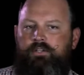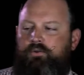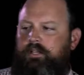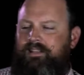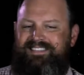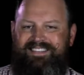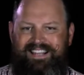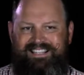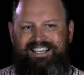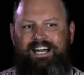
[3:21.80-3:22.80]
Doing this
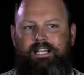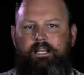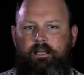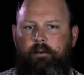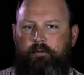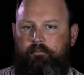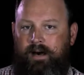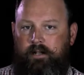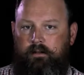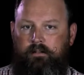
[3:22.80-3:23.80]
in a tightly coupled
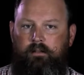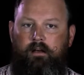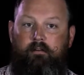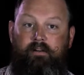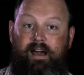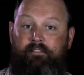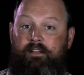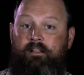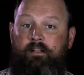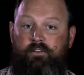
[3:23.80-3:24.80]
model of
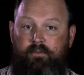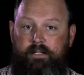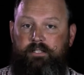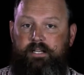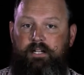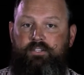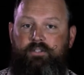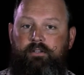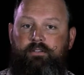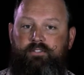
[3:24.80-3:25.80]
having direct
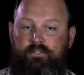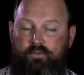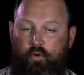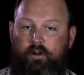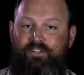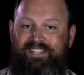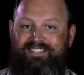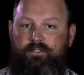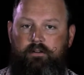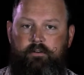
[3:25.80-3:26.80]
attached storage
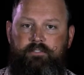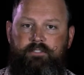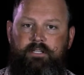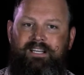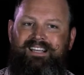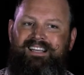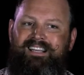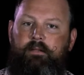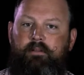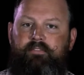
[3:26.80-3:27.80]
in servers
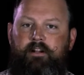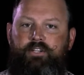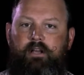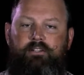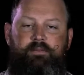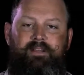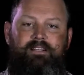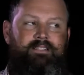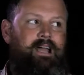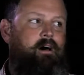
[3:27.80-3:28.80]
can be very challenging
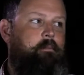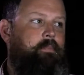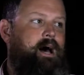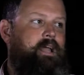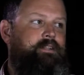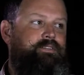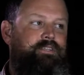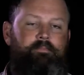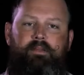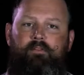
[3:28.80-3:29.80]
because now I'm buying
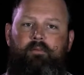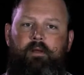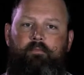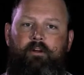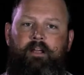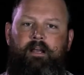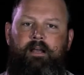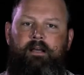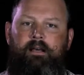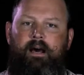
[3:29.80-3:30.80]
CPU and memory
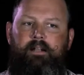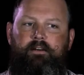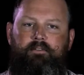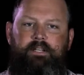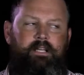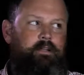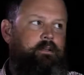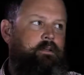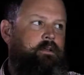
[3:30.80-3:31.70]
I don't need.